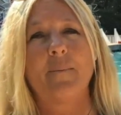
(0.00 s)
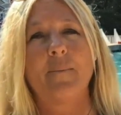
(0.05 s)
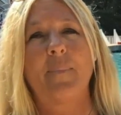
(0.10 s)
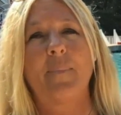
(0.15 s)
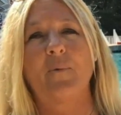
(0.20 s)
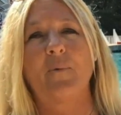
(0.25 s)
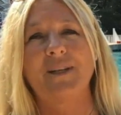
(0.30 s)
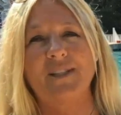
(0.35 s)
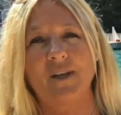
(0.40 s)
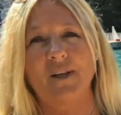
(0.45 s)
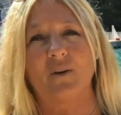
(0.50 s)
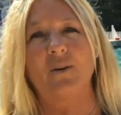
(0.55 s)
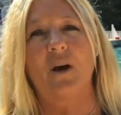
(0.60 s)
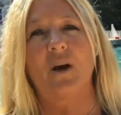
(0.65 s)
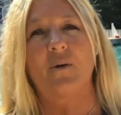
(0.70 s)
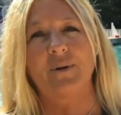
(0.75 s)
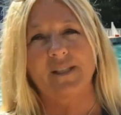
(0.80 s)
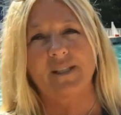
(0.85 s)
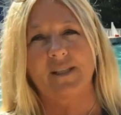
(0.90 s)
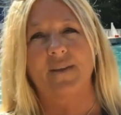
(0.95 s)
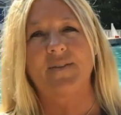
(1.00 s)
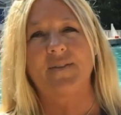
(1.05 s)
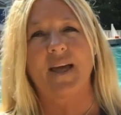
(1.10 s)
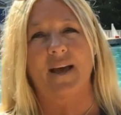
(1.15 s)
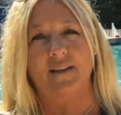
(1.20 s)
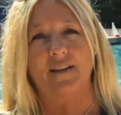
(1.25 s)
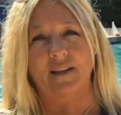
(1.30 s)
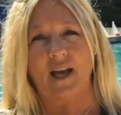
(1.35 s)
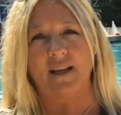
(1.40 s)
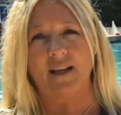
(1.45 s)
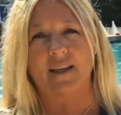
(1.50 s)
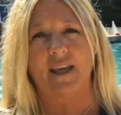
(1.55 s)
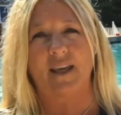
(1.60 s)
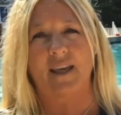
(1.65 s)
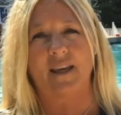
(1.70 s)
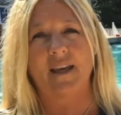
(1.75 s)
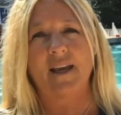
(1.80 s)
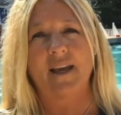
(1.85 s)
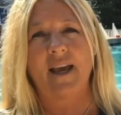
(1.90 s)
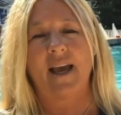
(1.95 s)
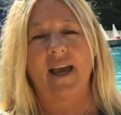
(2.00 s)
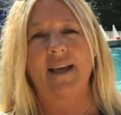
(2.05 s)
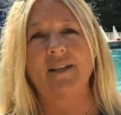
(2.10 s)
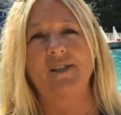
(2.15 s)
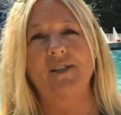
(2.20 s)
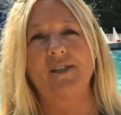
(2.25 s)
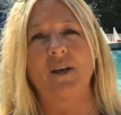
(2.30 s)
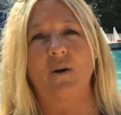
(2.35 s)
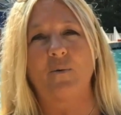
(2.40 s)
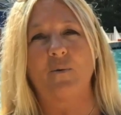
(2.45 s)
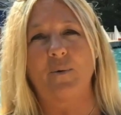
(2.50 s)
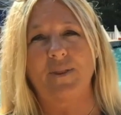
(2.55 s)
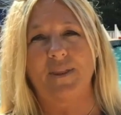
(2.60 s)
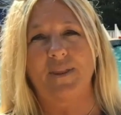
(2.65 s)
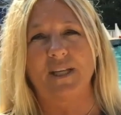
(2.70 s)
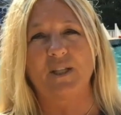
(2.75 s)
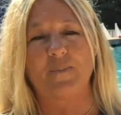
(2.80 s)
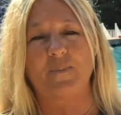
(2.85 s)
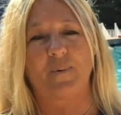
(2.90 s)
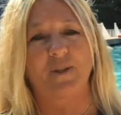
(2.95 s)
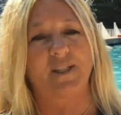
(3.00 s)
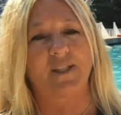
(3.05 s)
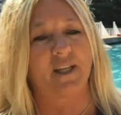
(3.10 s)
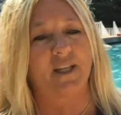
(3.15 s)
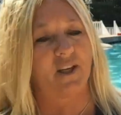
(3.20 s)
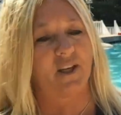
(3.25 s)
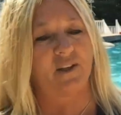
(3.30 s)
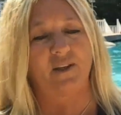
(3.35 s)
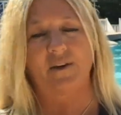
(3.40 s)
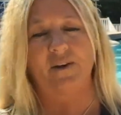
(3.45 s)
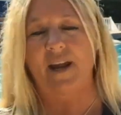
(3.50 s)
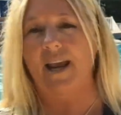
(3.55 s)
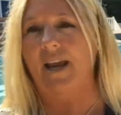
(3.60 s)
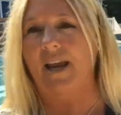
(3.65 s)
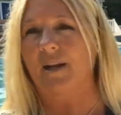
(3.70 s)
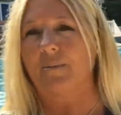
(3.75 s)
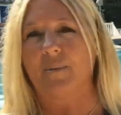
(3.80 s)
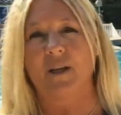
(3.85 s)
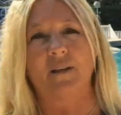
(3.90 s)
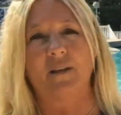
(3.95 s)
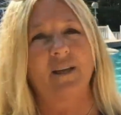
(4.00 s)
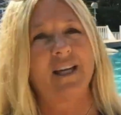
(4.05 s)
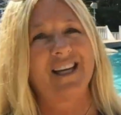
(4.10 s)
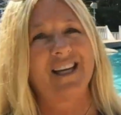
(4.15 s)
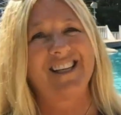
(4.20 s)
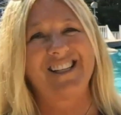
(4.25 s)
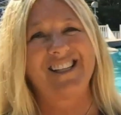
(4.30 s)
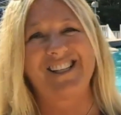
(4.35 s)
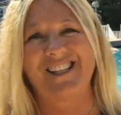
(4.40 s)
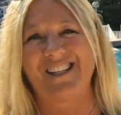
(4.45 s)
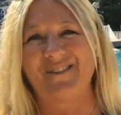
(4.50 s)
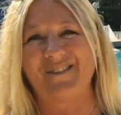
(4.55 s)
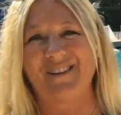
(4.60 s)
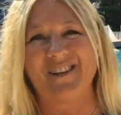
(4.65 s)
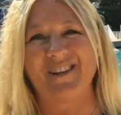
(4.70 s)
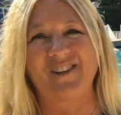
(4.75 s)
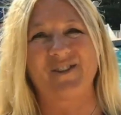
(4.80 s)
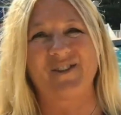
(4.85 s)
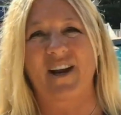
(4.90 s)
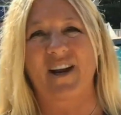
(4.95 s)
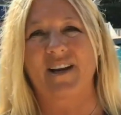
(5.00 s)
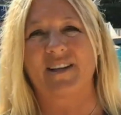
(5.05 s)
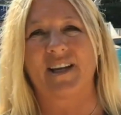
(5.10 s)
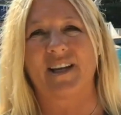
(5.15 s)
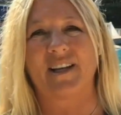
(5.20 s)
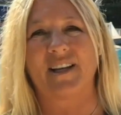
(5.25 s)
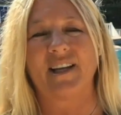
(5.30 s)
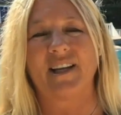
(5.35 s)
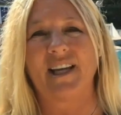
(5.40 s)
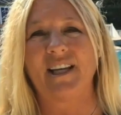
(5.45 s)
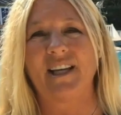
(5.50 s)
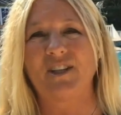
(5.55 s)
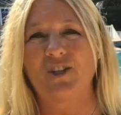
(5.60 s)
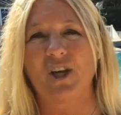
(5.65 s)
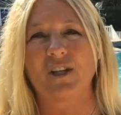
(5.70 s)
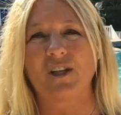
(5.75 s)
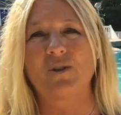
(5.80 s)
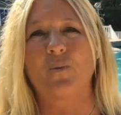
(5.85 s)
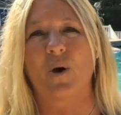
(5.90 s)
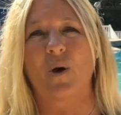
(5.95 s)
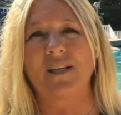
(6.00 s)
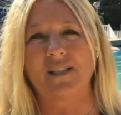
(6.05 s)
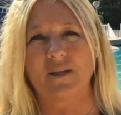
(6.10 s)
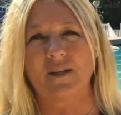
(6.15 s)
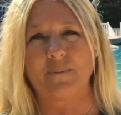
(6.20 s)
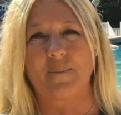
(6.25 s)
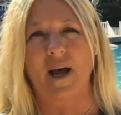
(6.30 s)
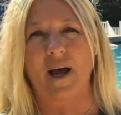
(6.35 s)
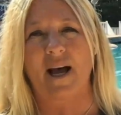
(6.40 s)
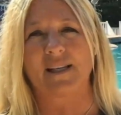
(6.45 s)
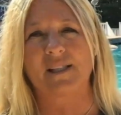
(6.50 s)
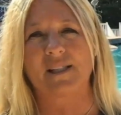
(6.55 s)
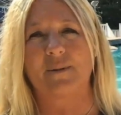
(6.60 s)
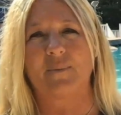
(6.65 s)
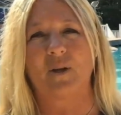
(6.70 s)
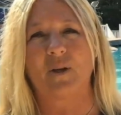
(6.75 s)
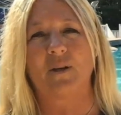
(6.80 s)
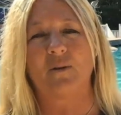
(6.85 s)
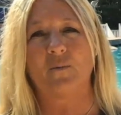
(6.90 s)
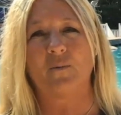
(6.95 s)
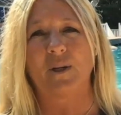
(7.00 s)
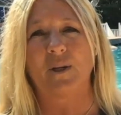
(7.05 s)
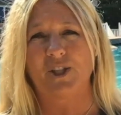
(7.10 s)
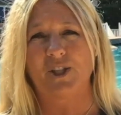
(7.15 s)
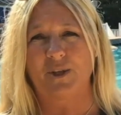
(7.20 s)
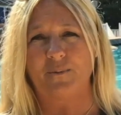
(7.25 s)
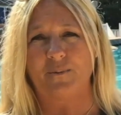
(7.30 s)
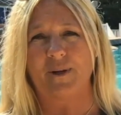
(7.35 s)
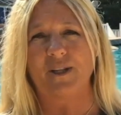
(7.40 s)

But we don't always get that lucky. And so with this particular animal, she restranded. It just wasn't possible. And when she